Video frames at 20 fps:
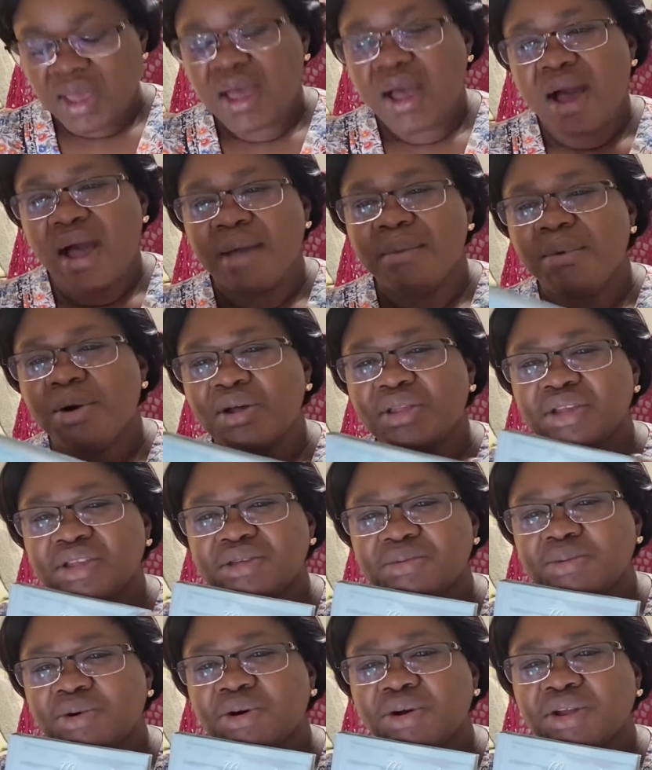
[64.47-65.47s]
I bought this
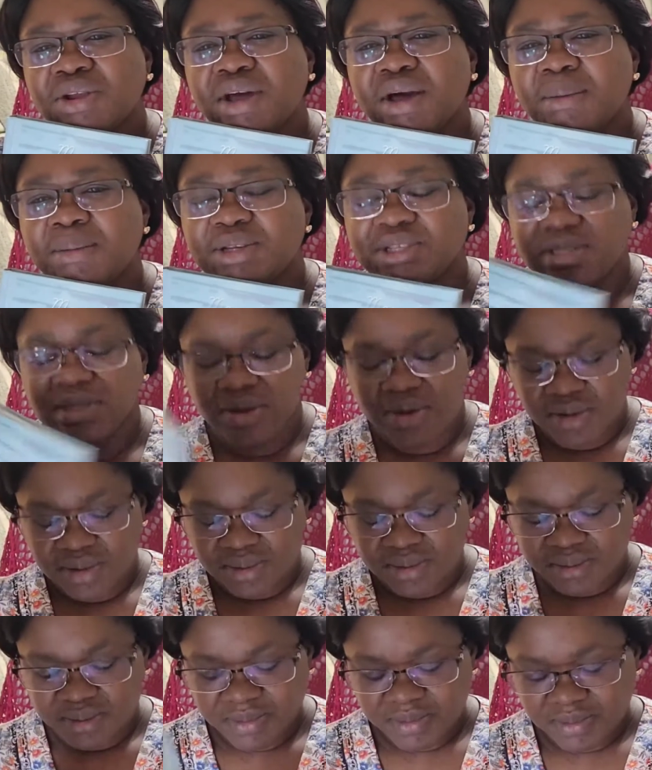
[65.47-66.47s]
book on Amazon.
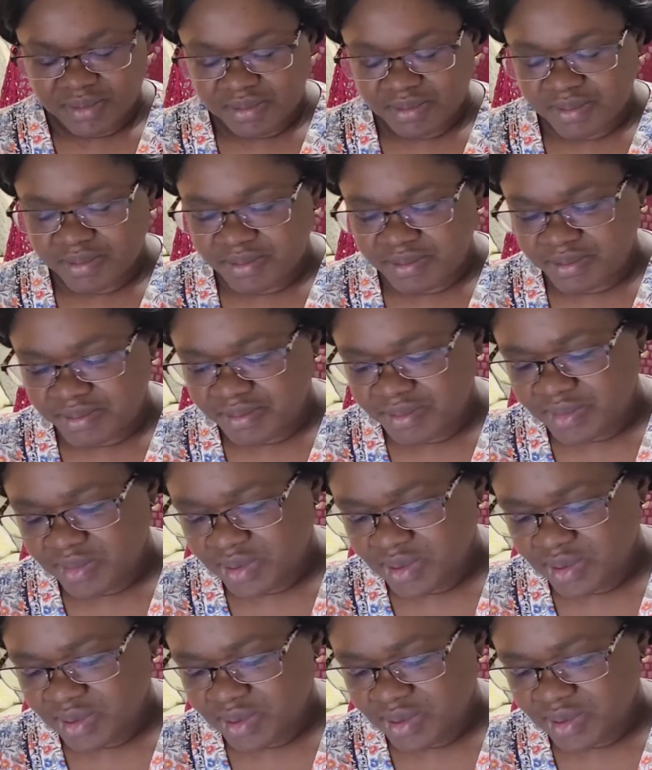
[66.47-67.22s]
I